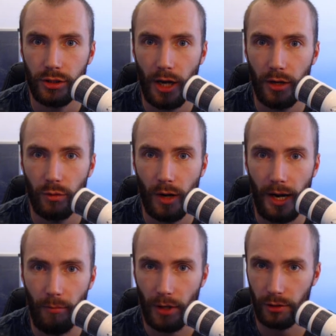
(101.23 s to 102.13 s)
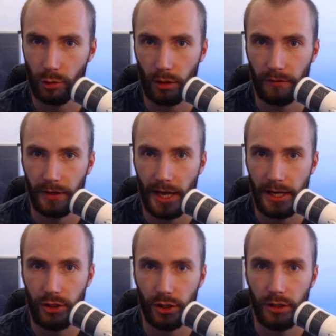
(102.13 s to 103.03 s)
so um, no
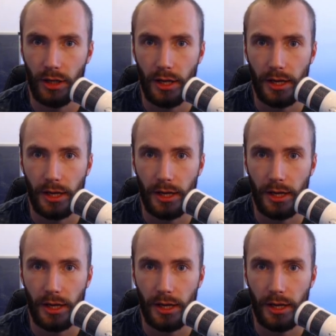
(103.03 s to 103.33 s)
disqualification.